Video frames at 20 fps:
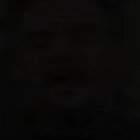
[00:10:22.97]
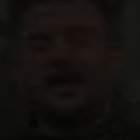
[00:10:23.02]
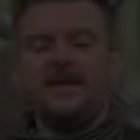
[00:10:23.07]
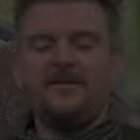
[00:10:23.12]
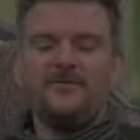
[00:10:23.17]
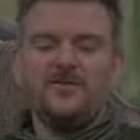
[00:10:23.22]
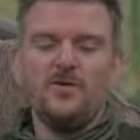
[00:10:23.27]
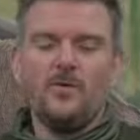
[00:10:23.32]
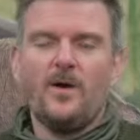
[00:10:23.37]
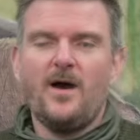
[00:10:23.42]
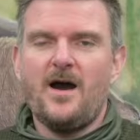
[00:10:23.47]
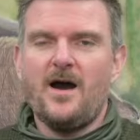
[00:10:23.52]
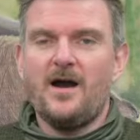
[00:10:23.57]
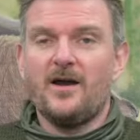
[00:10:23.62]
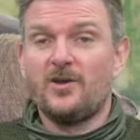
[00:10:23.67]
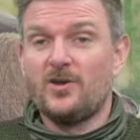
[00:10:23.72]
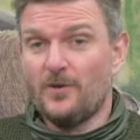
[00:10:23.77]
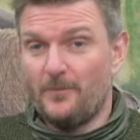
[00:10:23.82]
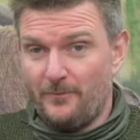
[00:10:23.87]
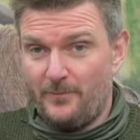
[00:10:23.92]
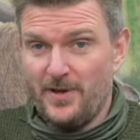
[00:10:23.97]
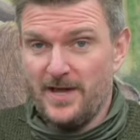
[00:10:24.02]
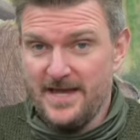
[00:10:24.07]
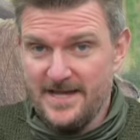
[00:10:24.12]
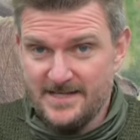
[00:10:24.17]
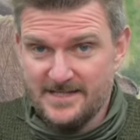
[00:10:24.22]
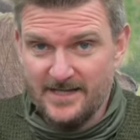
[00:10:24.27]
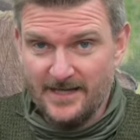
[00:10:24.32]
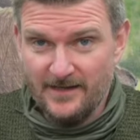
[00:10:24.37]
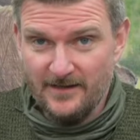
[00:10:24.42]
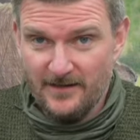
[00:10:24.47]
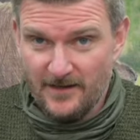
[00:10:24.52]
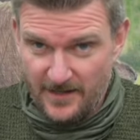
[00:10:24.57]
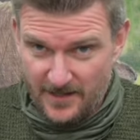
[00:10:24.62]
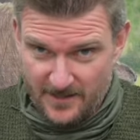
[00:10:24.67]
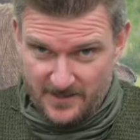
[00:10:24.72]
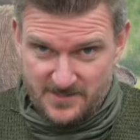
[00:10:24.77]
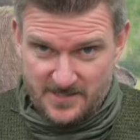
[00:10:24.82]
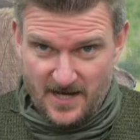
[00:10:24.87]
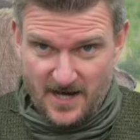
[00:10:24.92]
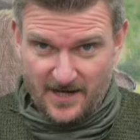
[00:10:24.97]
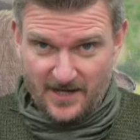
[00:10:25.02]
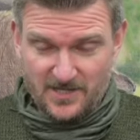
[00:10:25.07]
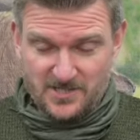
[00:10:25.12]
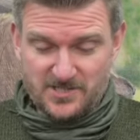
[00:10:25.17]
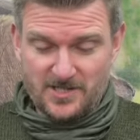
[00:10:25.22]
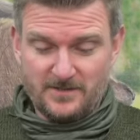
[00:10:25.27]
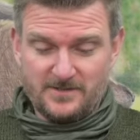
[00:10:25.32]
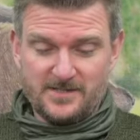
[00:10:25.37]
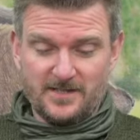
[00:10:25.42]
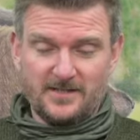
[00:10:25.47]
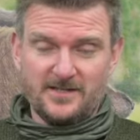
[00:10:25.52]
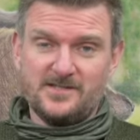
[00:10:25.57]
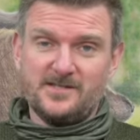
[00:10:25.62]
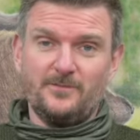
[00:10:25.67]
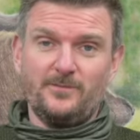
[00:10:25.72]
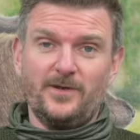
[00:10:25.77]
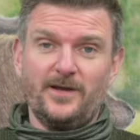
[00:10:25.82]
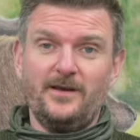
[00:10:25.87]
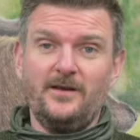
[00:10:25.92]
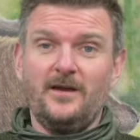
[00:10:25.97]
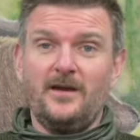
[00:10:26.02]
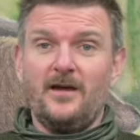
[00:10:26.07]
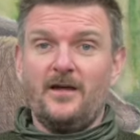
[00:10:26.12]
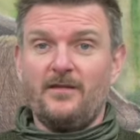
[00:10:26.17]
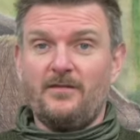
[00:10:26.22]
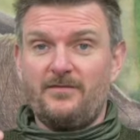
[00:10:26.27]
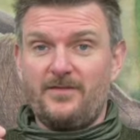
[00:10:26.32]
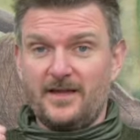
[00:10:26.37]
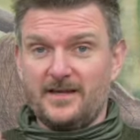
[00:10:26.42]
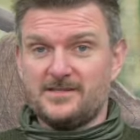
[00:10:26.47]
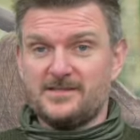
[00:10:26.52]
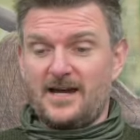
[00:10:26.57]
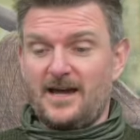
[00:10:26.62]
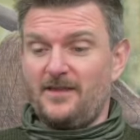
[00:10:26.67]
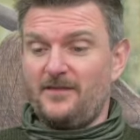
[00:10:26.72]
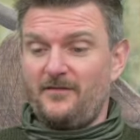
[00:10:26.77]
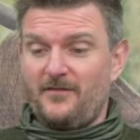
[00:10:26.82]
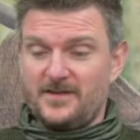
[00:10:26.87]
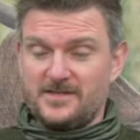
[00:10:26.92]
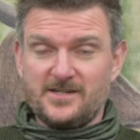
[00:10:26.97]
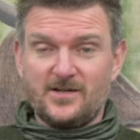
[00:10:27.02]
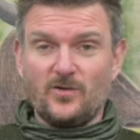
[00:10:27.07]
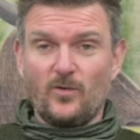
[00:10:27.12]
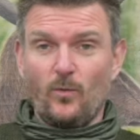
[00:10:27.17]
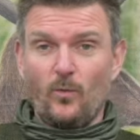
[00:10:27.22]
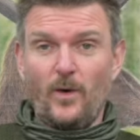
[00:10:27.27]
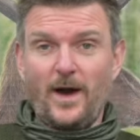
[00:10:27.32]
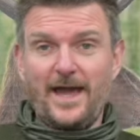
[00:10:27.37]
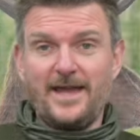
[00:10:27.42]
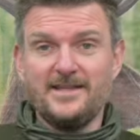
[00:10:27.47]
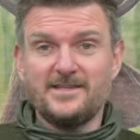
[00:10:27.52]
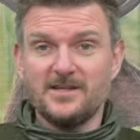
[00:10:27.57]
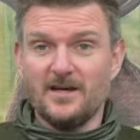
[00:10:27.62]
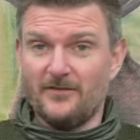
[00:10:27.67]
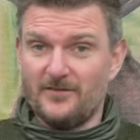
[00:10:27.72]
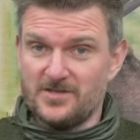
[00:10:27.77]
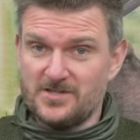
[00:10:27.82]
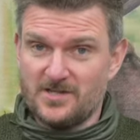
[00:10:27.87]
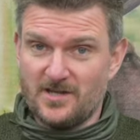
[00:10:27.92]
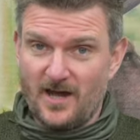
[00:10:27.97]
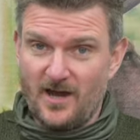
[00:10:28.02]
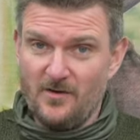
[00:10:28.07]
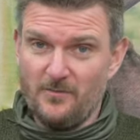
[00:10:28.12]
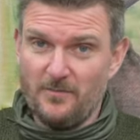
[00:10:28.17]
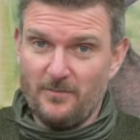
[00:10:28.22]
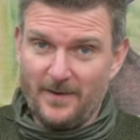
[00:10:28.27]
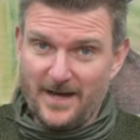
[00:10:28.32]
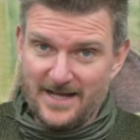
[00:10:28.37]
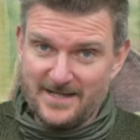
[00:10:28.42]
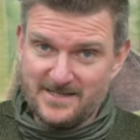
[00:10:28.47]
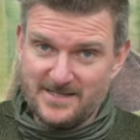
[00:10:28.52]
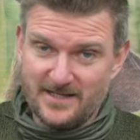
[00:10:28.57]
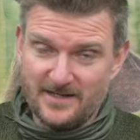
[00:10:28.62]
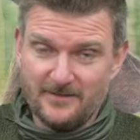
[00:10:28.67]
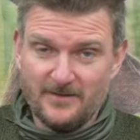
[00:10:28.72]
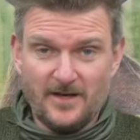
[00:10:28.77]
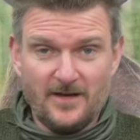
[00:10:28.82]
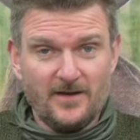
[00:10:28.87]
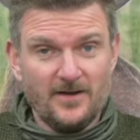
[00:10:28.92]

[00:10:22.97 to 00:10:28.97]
If you are competing in a target shooting discipline, things like the physical weight of a scope matter.